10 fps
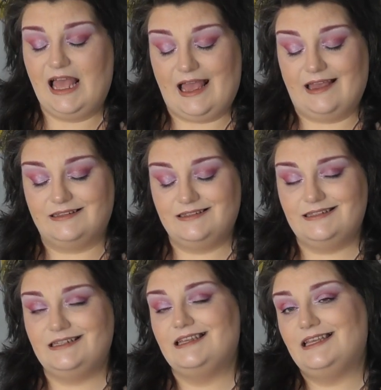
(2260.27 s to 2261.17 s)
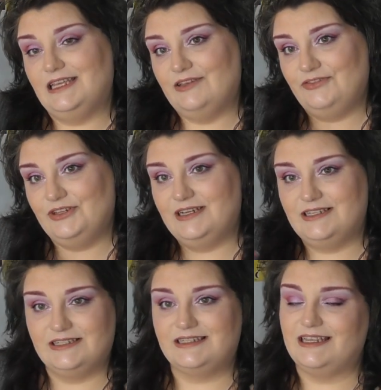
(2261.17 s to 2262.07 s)
And if you
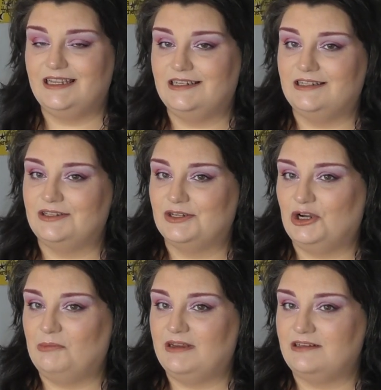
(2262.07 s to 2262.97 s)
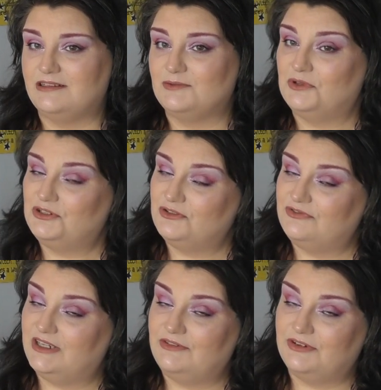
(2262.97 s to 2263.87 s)
list in the comments what your
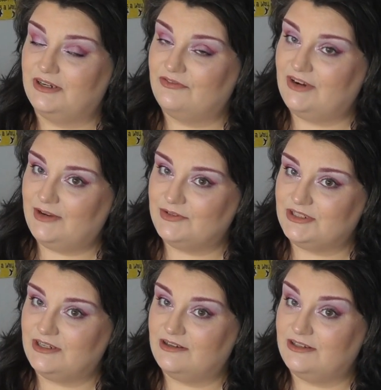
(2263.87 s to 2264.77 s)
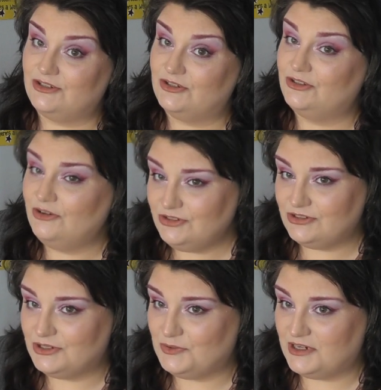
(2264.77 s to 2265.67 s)
favourite flowers are and you're not
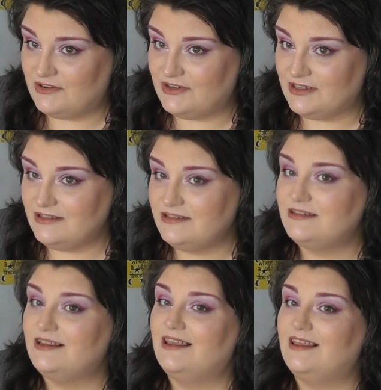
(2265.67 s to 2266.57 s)
an Aquarius,